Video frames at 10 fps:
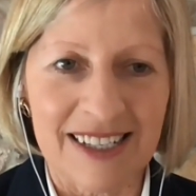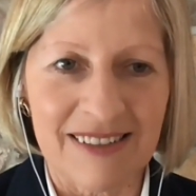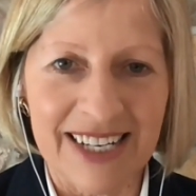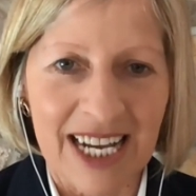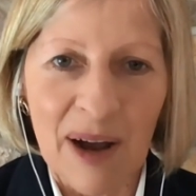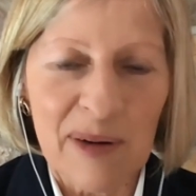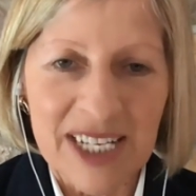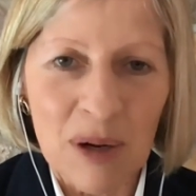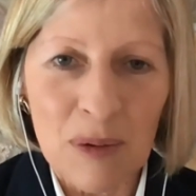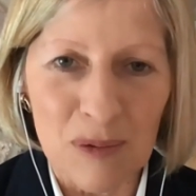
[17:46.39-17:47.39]
We can't
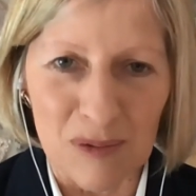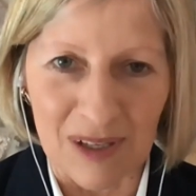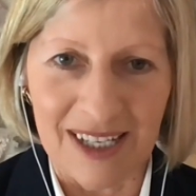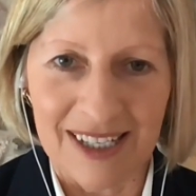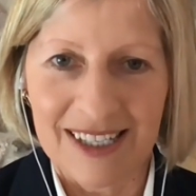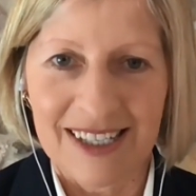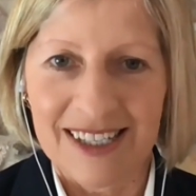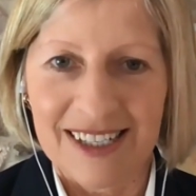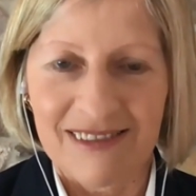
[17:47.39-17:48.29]
recall. Yeah,